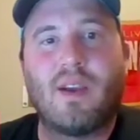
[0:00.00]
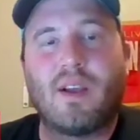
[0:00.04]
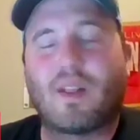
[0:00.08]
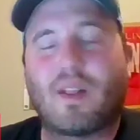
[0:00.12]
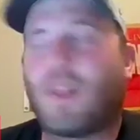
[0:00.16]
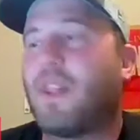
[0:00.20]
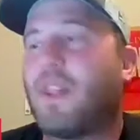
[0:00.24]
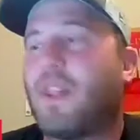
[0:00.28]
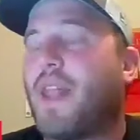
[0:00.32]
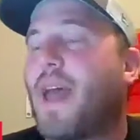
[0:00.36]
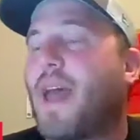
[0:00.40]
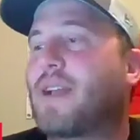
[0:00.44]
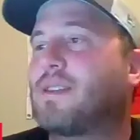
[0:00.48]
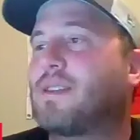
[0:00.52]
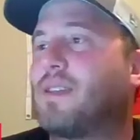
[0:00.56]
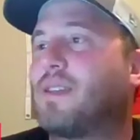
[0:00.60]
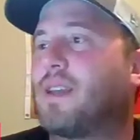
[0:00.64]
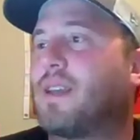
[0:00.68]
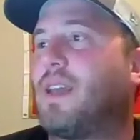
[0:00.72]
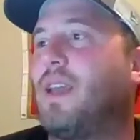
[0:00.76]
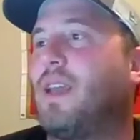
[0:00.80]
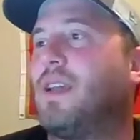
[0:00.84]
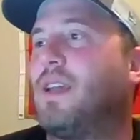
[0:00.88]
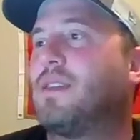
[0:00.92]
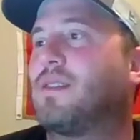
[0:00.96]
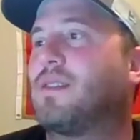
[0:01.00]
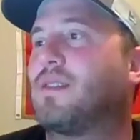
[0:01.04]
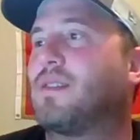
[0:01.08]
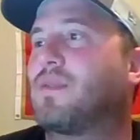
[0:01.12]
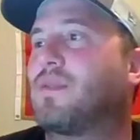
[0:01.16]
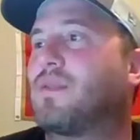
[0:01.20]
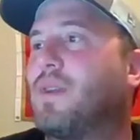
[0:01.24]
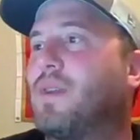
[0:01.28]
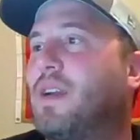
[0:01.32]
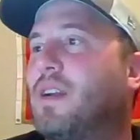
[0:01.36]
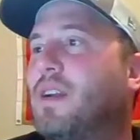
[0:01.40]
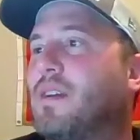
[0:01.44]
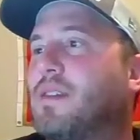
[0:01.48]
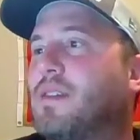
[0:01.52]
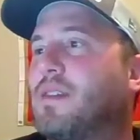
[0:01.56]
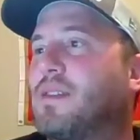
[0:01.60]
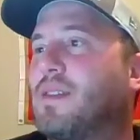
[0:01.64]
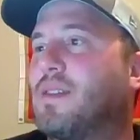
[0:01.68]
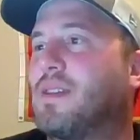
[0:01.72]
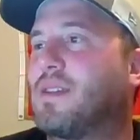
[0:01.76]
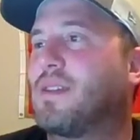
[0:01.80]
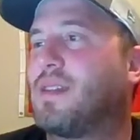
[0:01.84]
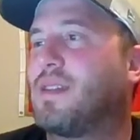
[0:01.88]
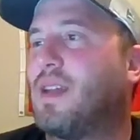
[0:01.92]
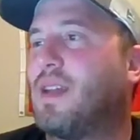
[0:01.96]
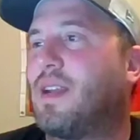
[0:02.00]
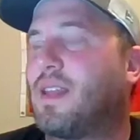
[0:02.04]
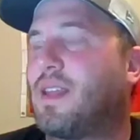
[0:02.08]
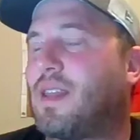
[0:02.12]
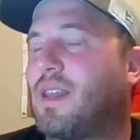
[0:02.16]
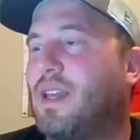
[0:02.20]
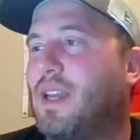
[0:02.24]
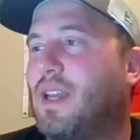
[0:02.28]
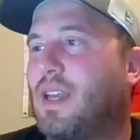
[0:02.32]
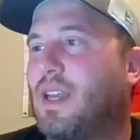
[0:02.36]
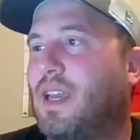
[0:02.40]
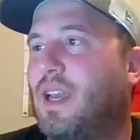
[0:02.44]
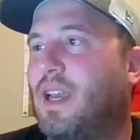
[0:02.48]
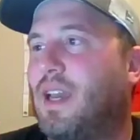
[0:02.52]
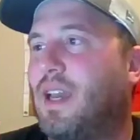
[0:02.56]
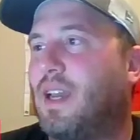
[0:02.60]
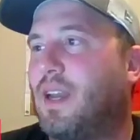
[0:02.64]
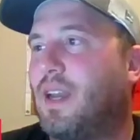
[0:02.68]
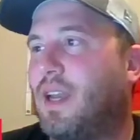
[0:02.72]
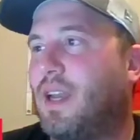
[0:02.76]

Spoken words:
Lenexa, Kansas readers that sent a thing in.